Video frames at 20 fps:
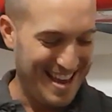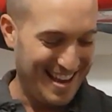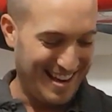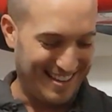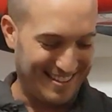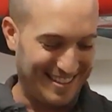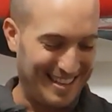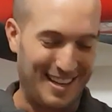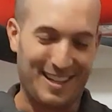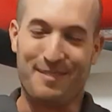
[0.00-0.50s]

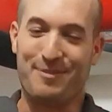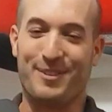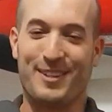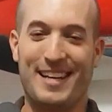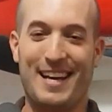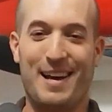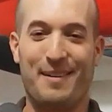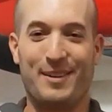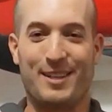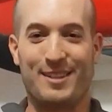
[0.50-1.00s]
exactly for
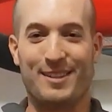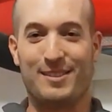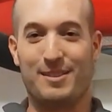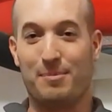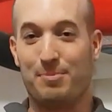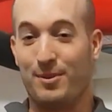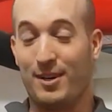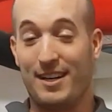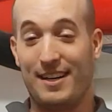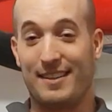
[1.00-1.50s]
that, because the
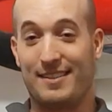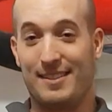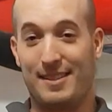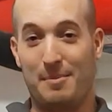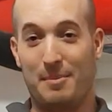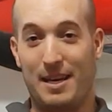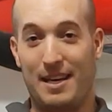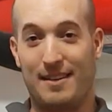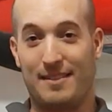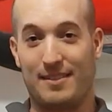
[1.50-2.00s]
products he
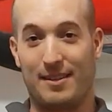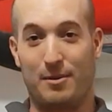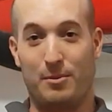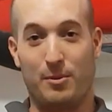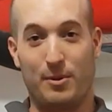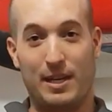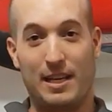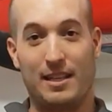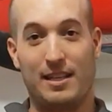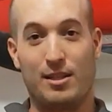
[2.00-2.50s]
makes are
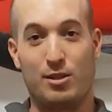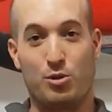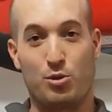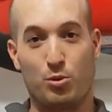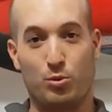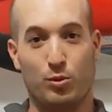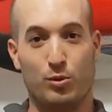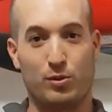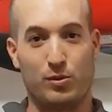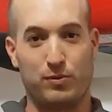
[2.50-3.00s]
really
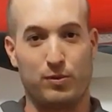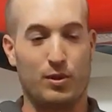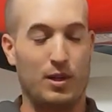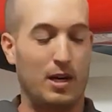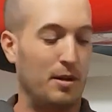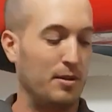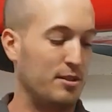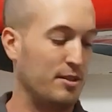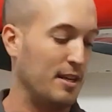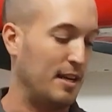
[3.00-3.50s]
jewels for
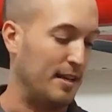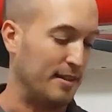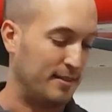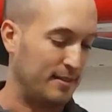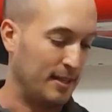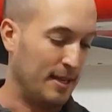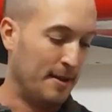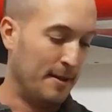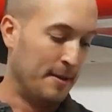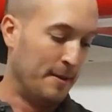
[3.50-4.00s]
our
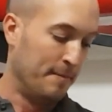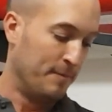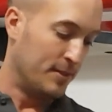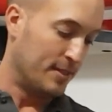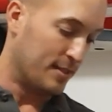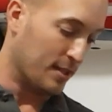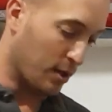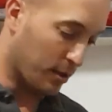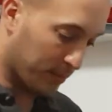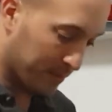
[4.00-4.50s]
jets.
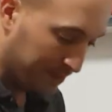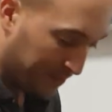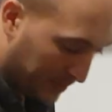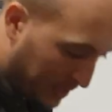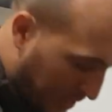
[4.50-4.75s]
So,